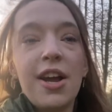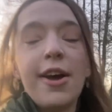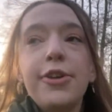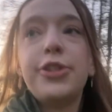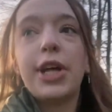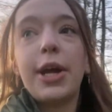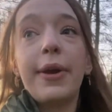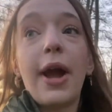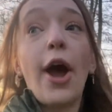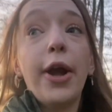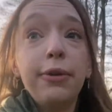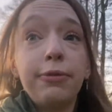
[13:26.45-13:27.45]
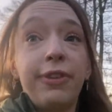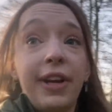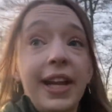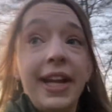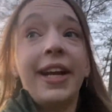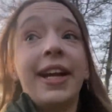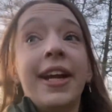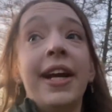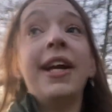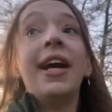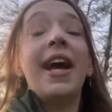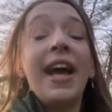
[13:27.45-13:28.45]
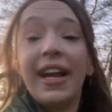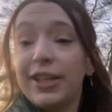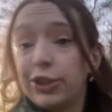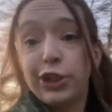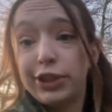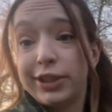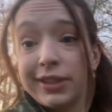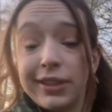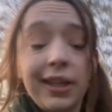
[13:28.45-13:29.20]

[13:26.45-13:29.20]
so hopefully it shouldn't